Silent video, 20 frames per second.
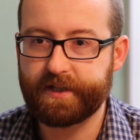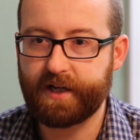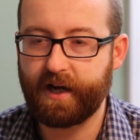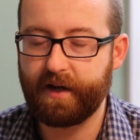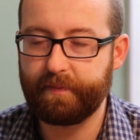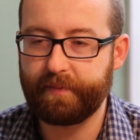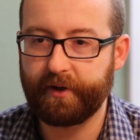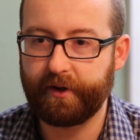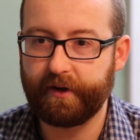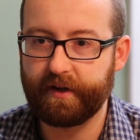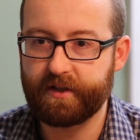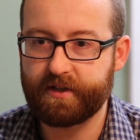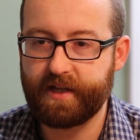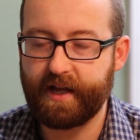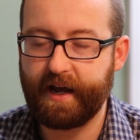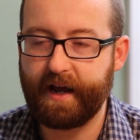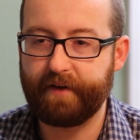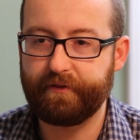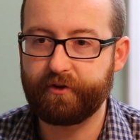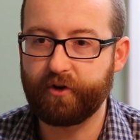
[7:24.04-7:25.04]
time periods
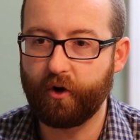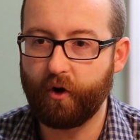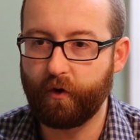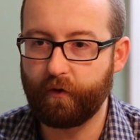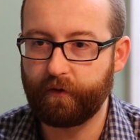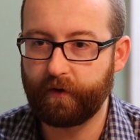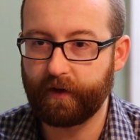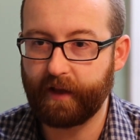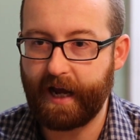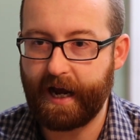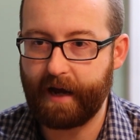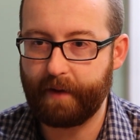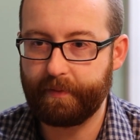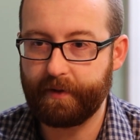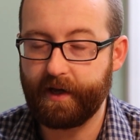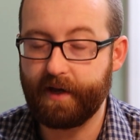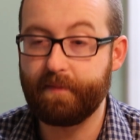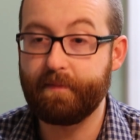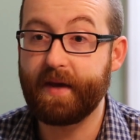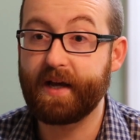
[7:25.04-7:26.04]
that have to overlap
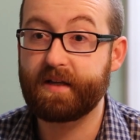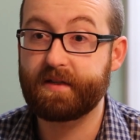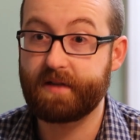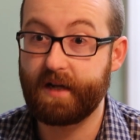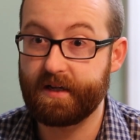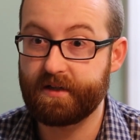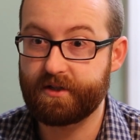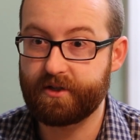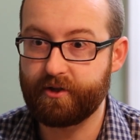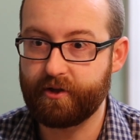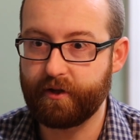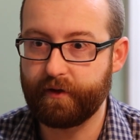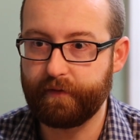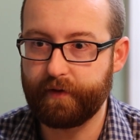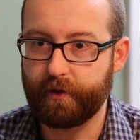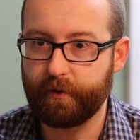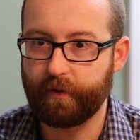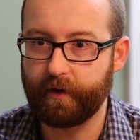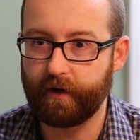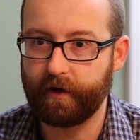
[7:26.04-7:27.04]
and make sense to the
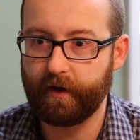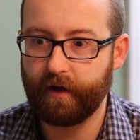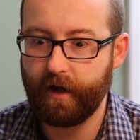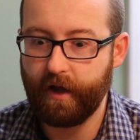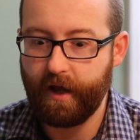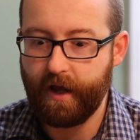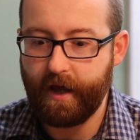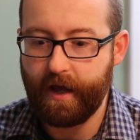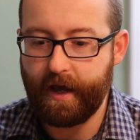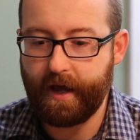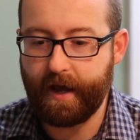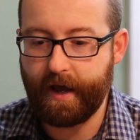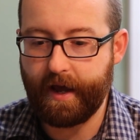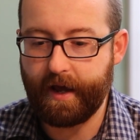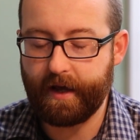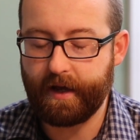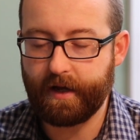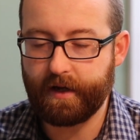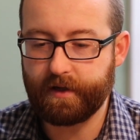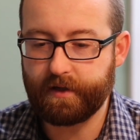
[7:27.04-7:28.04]
viewer.
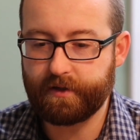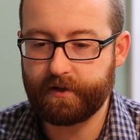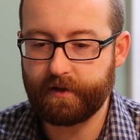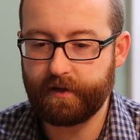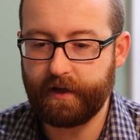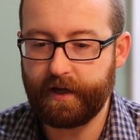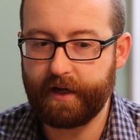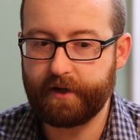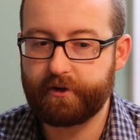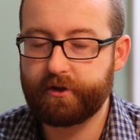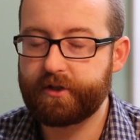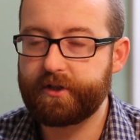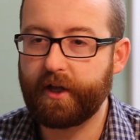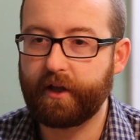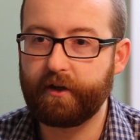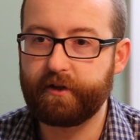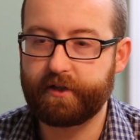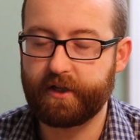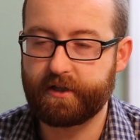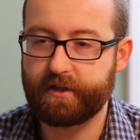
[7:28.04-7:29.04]
And
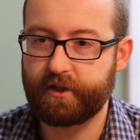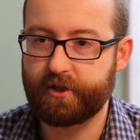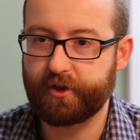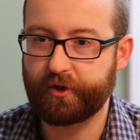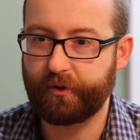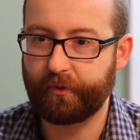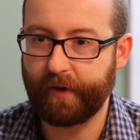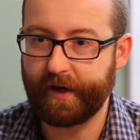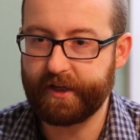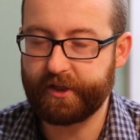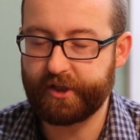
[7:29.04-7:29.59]
Interstellar does such a great